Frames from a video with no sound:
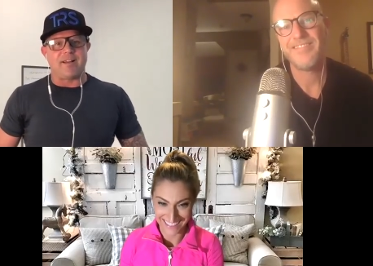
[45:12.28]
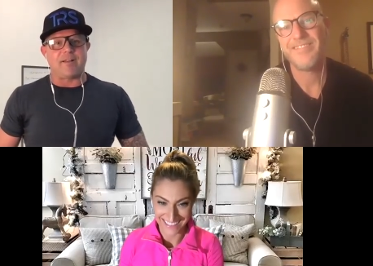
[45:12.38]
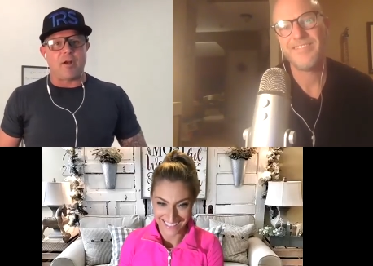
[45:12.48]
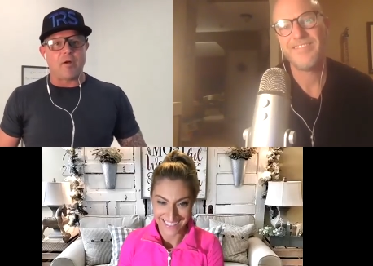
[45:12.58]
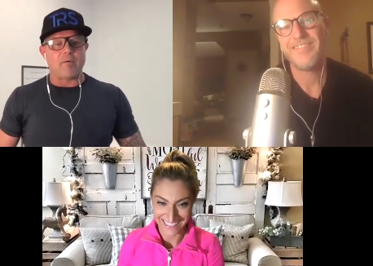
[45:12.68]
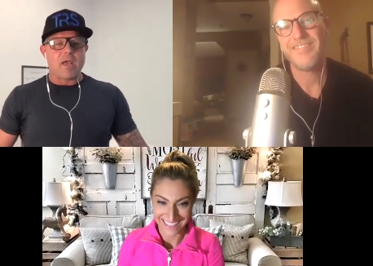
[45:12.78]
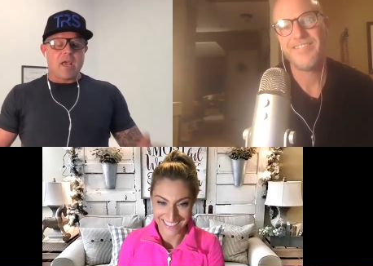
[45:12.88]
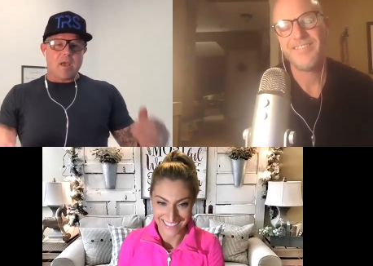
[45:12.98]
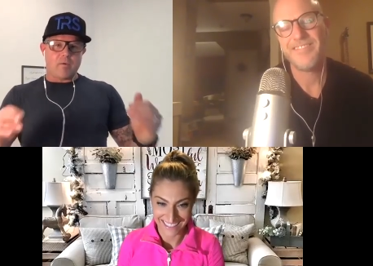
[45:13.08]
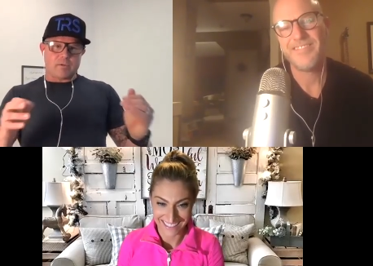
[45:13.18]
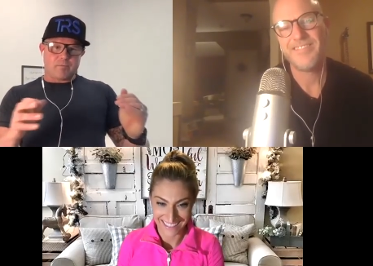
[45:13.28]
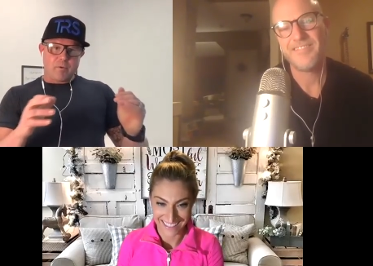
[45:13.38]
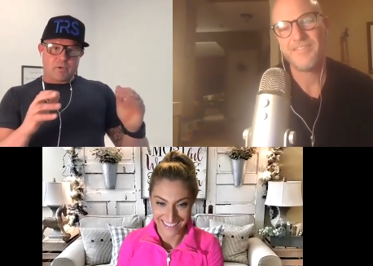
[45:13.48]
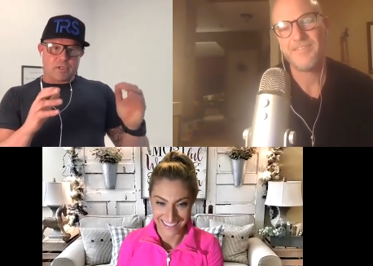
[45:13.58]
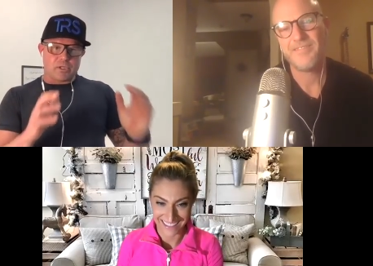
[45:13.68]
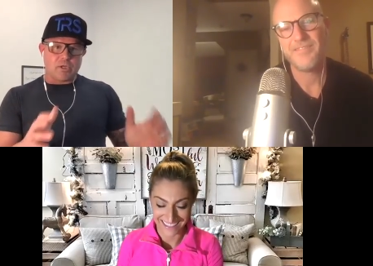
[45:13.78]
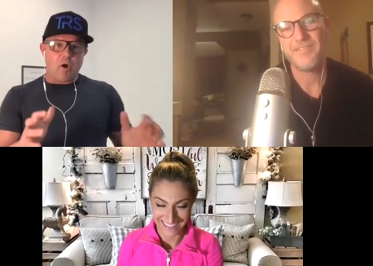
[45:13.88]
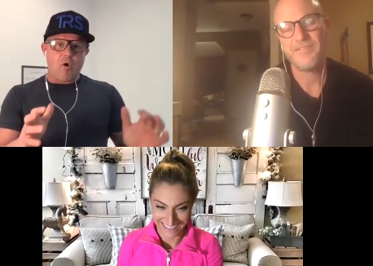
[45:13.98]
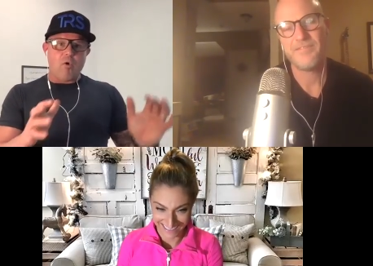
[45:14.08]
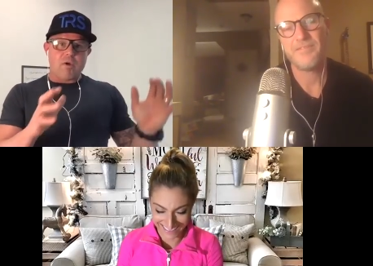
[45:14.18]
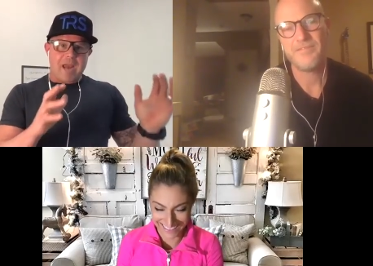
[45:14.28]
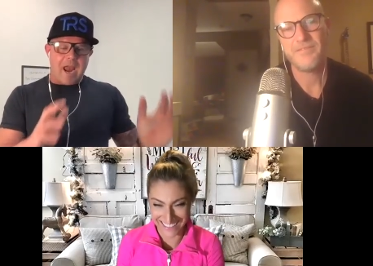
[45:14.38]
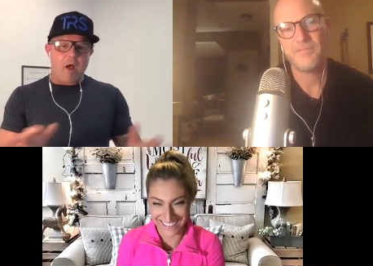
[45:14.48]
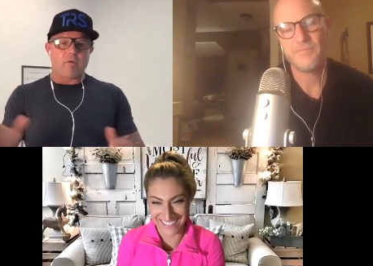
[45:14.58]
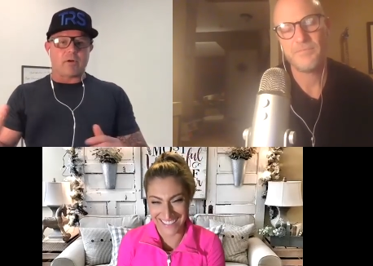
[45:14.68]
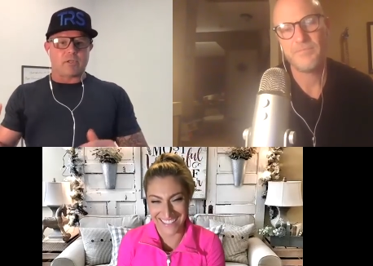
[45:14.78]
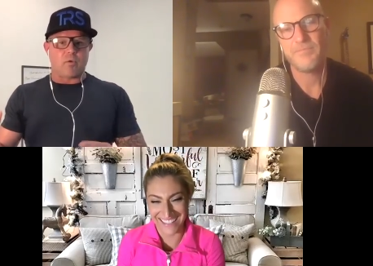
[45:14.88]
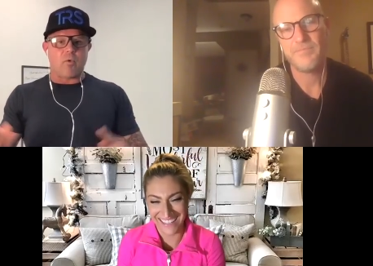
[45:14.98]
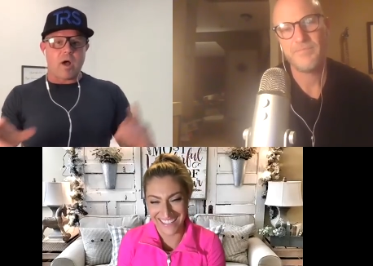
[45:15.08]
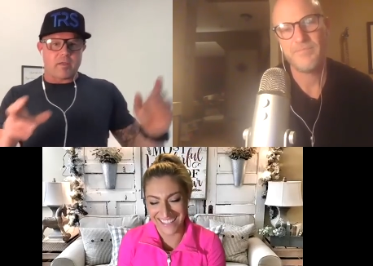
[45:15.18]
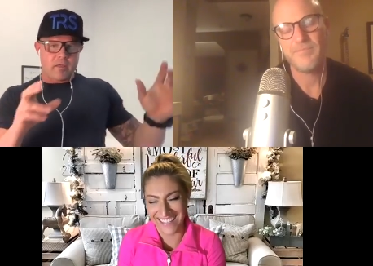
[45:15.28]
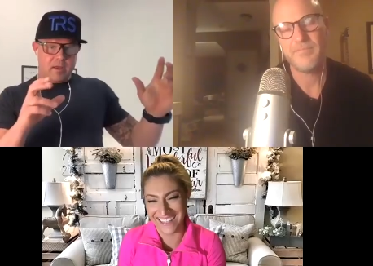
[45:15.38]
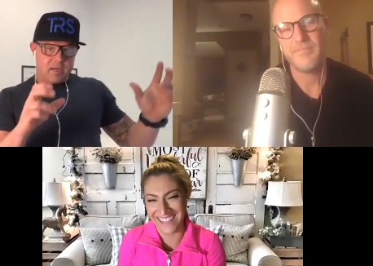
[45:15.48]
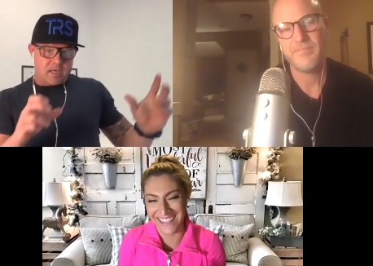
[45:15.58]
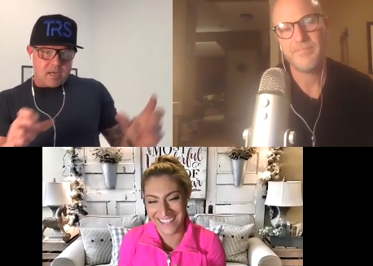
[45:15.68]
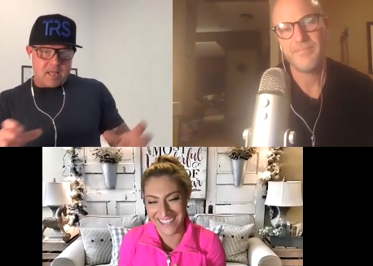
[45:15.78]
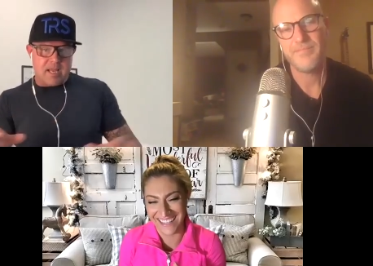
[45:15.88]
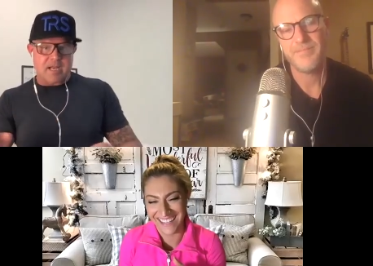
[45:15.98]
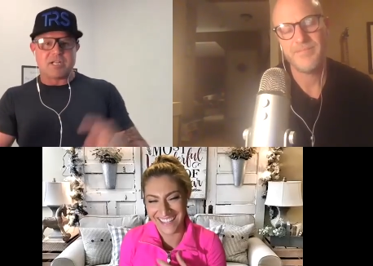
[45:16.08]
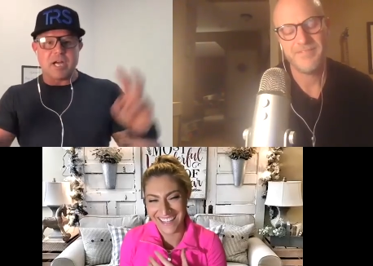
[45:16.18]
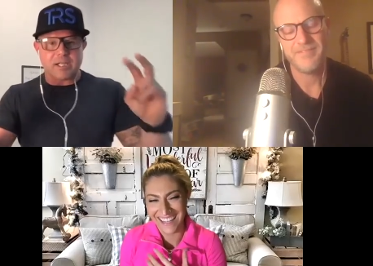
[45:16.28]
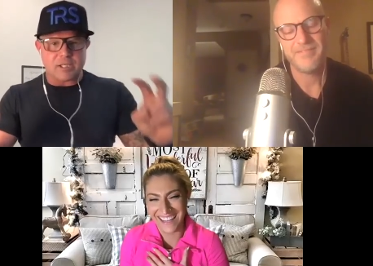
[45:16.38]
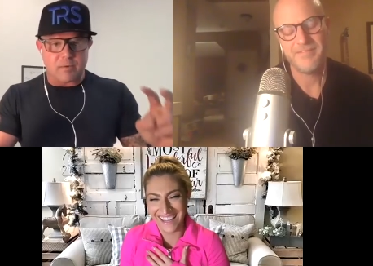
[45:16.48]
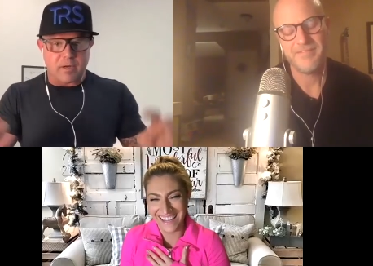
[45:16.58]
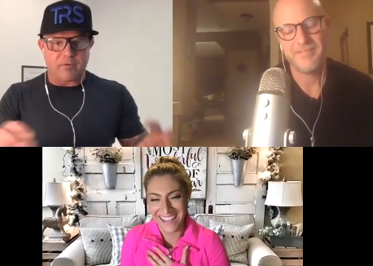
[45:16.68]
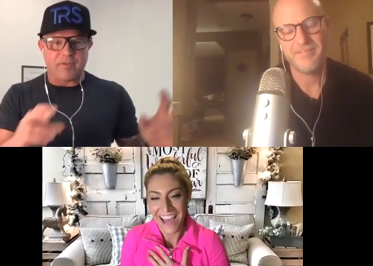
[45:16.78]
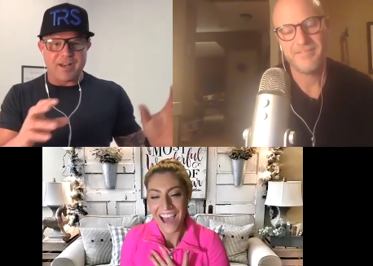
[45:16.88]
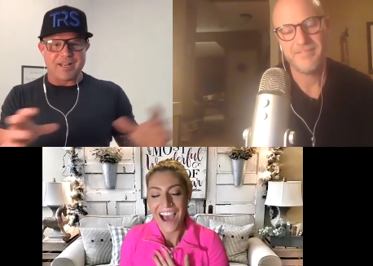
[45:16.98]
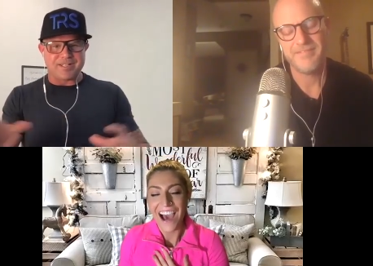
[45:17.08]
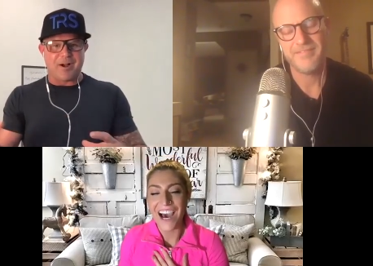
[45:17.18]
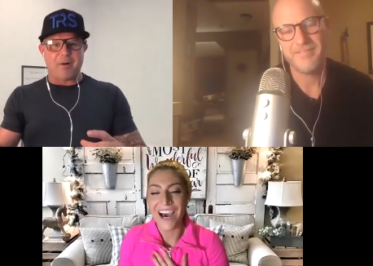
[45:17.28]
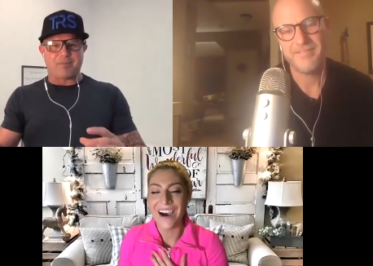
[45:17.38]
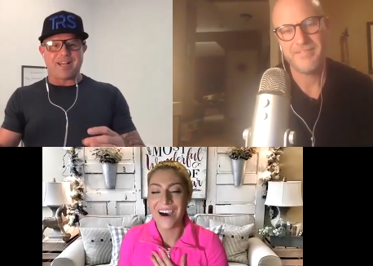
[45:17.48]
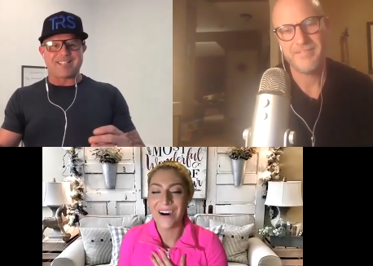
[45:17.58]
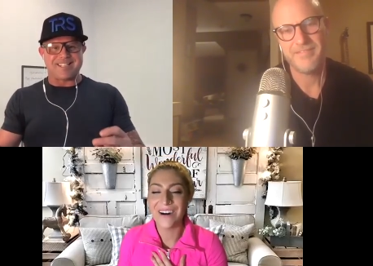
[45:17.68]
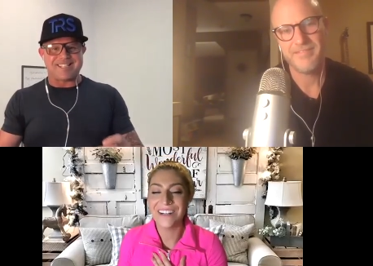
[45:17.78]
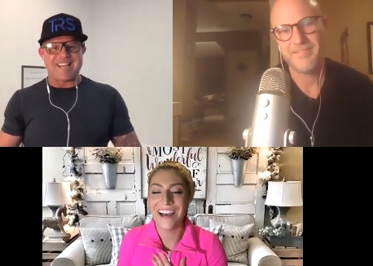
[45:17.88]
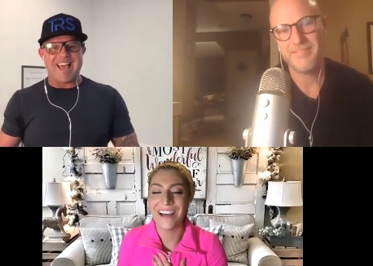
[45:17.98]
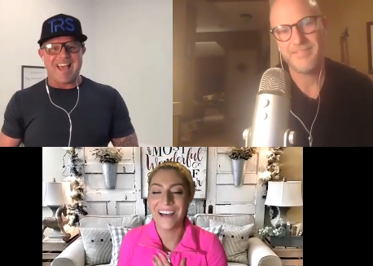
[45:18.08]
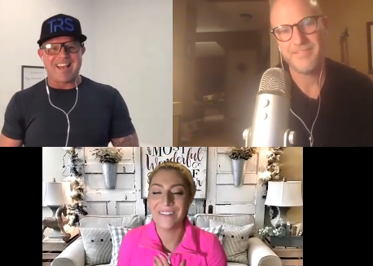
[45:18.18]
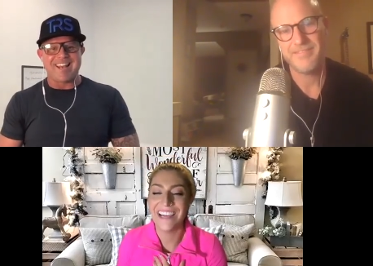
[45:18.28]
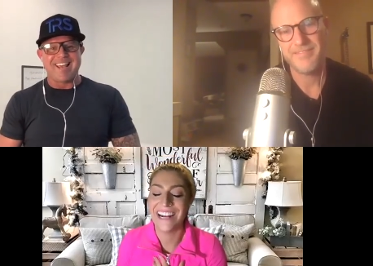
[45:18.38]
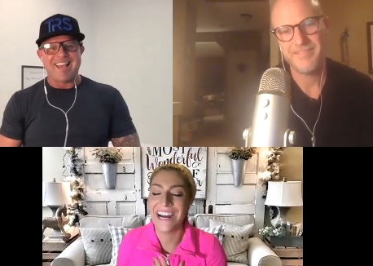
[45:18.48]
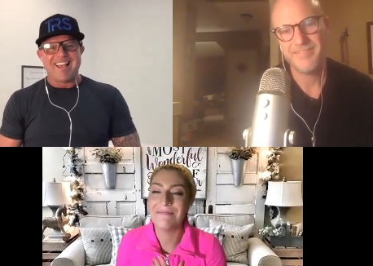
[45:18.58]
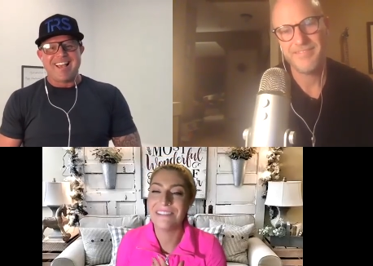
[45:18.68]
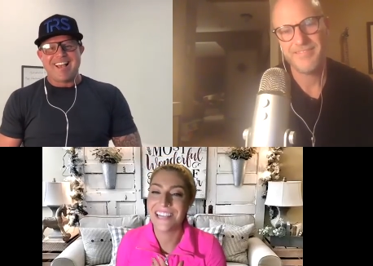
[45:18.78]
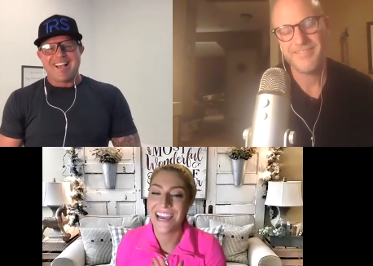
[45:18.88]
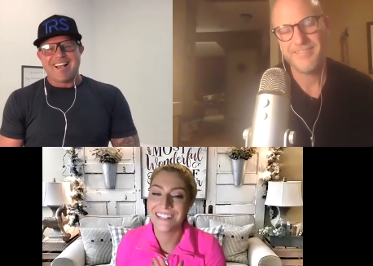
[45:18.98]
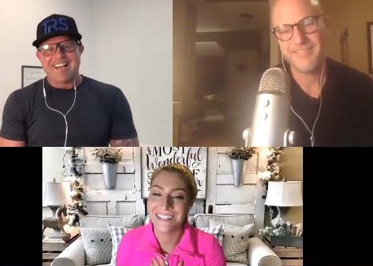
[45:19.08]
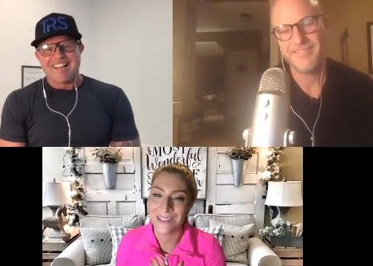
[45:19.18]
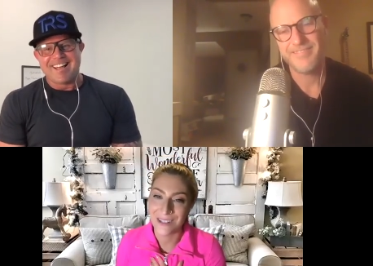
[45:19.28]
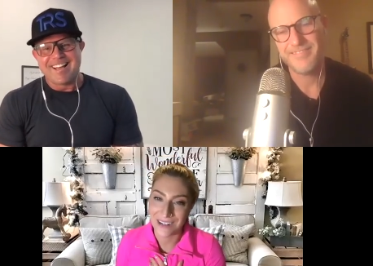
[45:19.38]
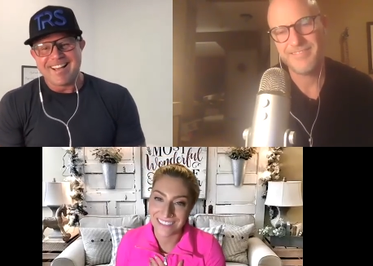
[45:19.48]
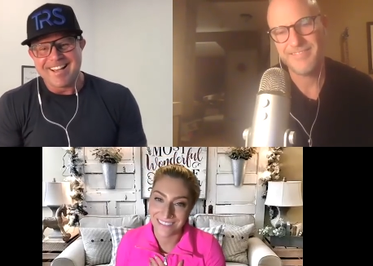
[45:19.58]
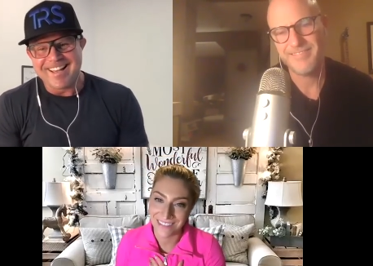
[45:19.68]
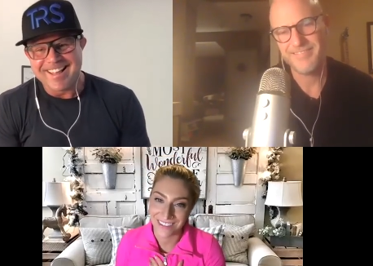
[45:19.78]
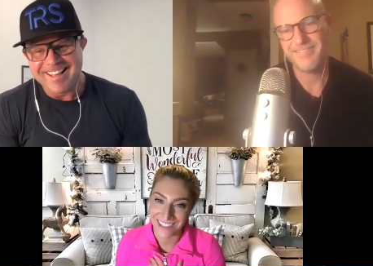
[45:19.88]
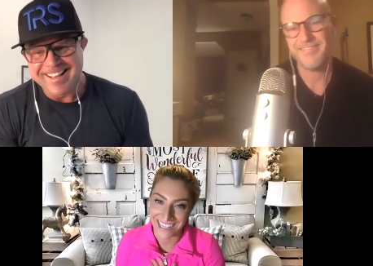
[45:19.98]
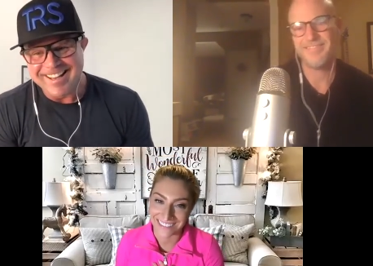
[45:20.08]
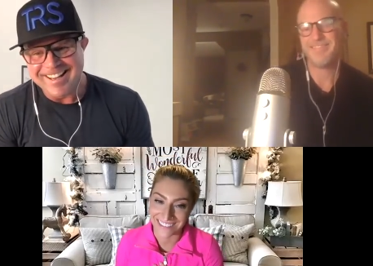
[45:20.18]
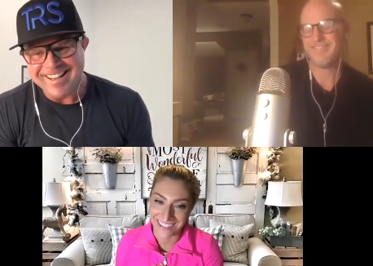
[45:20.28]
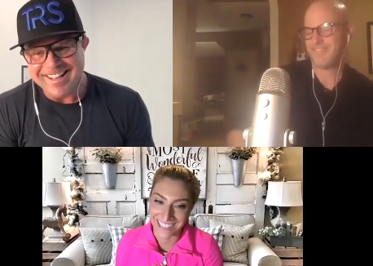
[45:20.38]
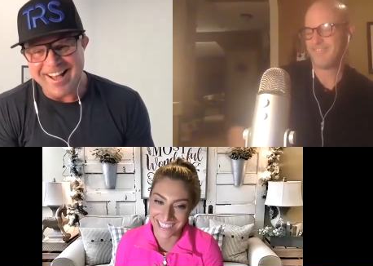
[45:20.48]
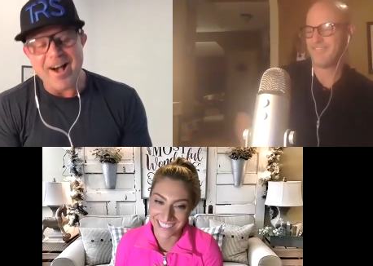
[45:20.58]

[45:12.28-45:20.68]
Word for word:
Speaker 1: here. You know, it was it was so counter to what the the industrial fitness complex. Hold on,
Speaker 2: wait, I'm dead because you know I live in Rhode Island, right?